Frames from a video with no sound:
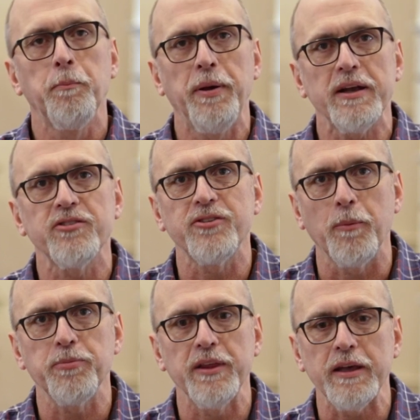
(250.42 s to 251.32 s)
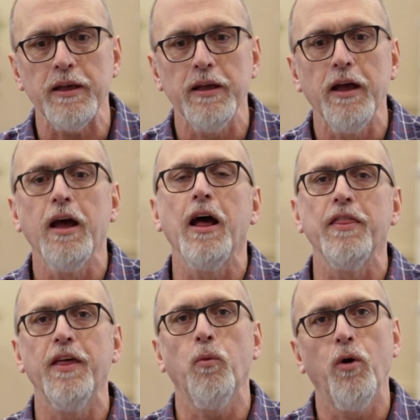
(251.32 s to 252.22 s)
Pick something
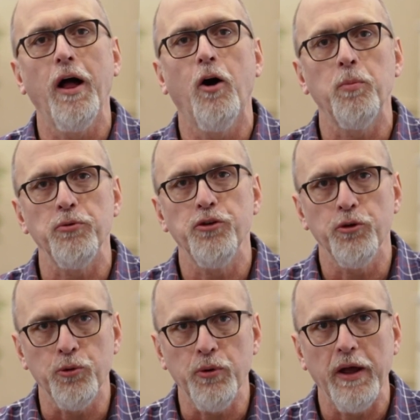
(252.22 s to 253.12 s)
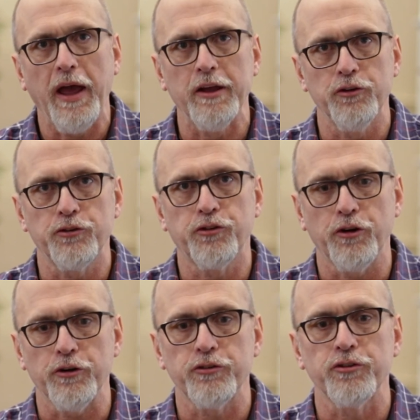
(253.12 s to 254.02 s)
that will help you and your
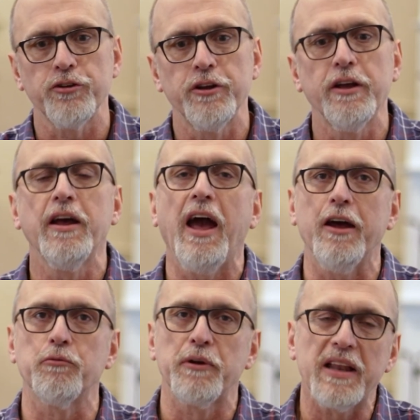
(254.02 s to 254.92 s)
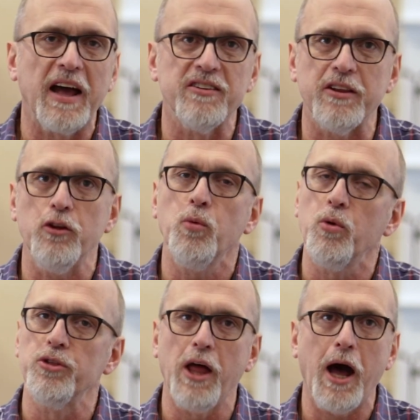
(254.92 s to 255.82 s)
church, and realize that you
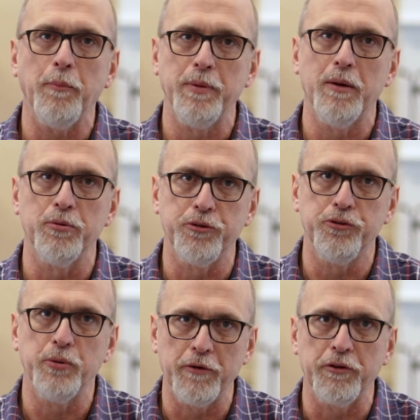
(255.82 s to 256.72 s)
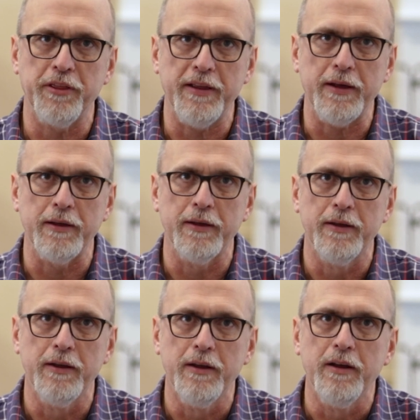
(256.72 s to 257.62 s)
will not be able to do everything.
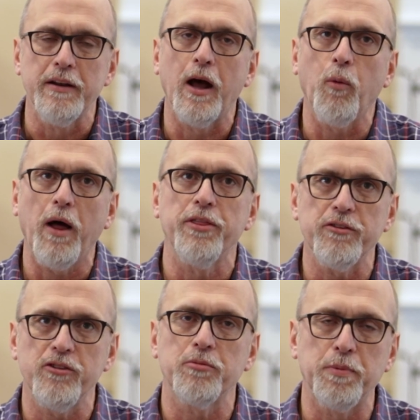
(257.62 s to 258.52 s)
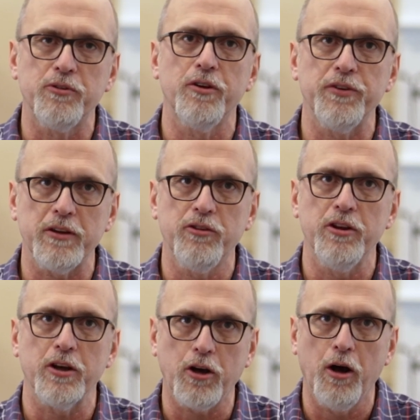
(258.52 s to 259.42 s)
Now, while this is specific to
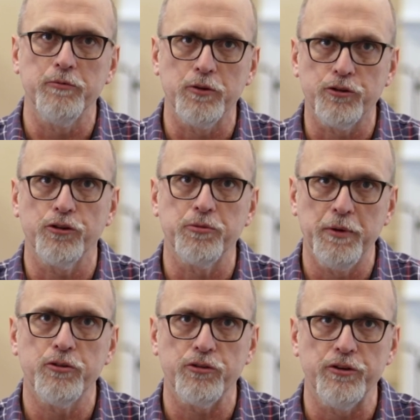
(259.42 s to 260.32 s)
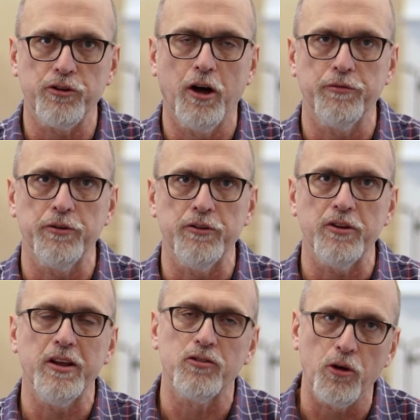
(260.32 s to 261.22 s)
the Church Ministries Conference,
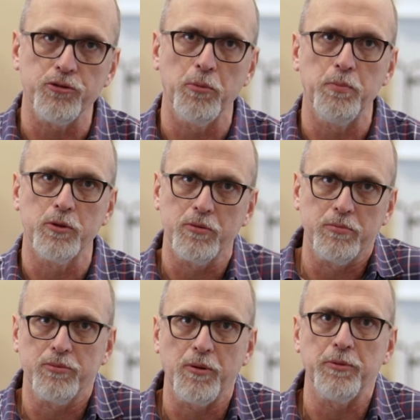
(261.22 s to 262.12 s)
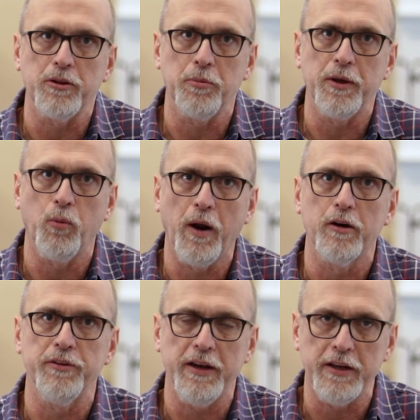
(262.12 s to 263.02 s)
it's also something to be aware
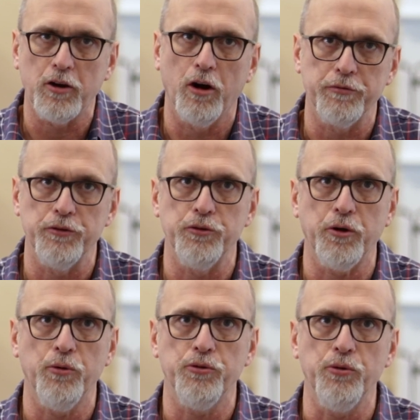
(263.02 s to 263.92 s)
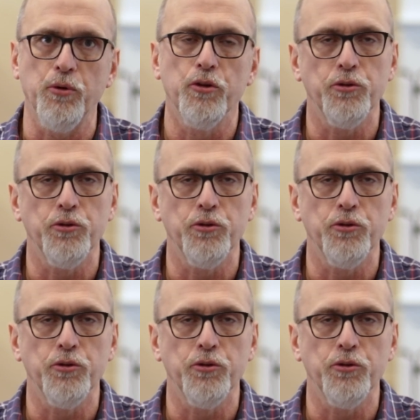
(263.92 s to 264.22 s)
of at any conference you go to.